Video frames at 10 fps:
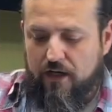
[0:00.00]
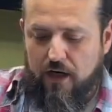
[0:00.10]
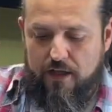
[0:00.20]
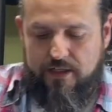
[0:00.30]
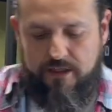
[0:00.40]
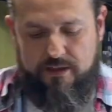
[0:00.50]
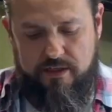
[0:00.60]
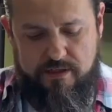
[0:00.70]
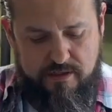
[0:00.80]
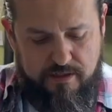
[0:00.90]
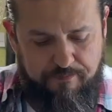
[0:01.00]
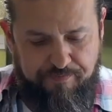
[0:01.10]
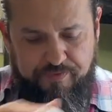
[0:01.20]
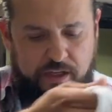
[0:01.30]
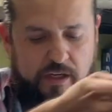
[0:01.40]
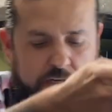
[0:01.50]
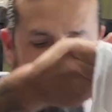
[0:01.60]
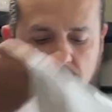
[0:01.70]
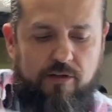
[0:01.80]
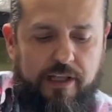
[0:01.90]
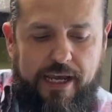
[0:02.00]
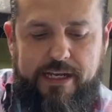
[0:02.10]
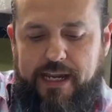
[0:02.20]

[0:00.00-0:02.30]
cloth like this, you lay it